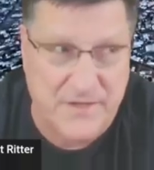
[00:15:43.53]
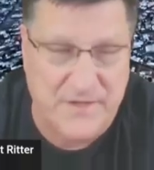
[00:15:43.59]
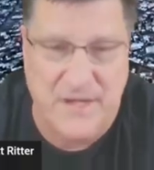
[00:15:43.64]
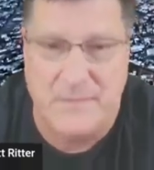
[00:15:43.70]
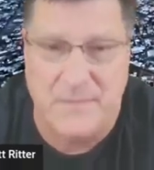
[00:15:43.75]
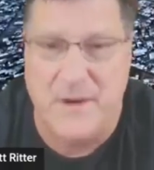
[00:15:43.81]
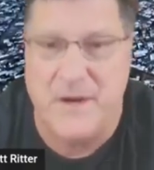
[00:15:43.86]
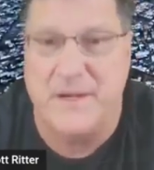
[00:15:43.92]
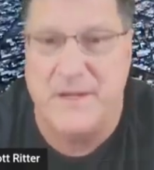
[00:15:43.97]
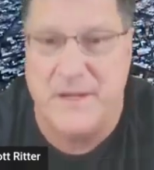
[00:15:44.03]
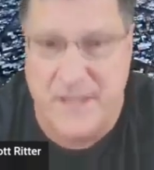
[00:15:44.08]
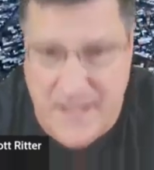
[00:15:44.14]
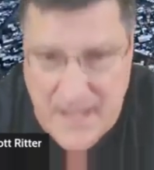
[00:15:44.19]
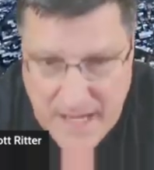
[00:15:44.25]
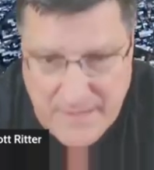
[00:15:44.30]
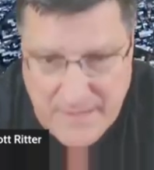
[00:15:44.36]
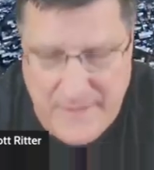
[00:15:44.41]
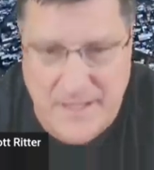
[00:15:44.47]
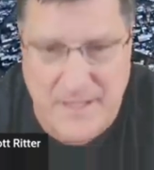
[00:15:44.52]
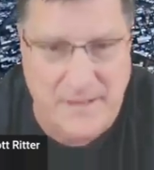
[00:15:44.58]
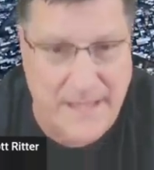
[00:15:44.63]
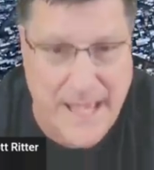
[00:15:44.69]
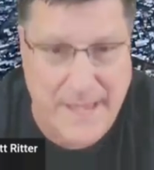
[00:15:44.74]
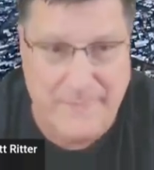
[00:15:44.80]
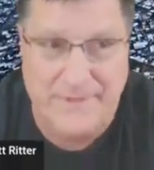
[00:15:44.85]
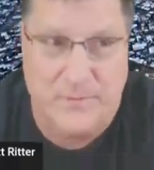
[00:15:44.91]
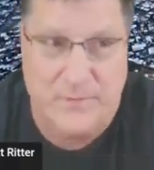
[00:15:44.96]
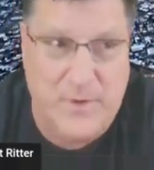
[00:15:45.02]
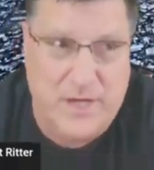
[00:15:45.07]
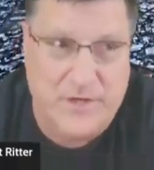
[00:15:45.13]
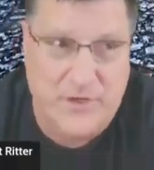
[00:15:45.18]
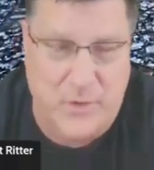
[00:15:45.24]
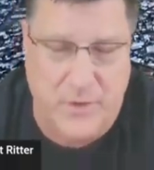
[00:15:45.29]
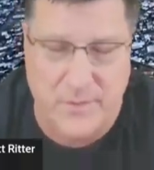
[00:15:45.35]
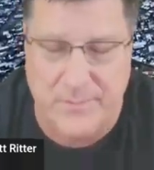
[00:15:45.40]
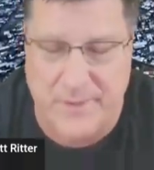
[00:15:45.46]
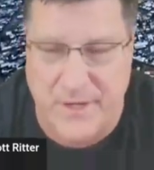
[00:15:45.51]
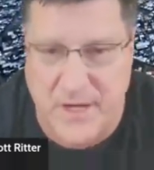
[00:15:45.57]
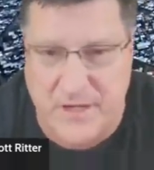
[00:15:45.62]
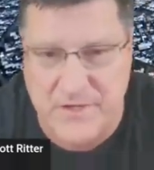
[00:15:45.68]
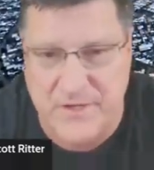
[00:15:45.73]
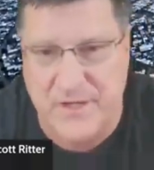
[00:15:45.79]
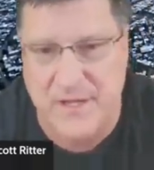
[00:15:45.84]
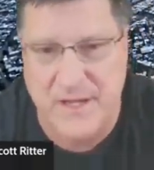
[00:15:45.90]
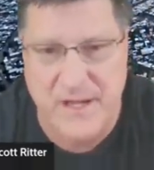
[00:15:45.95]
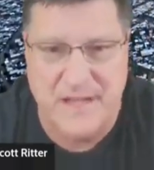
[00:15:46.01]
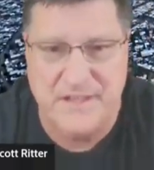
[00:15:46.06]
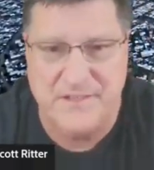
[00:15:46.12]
watch the American economy collapse, and watch oil production in the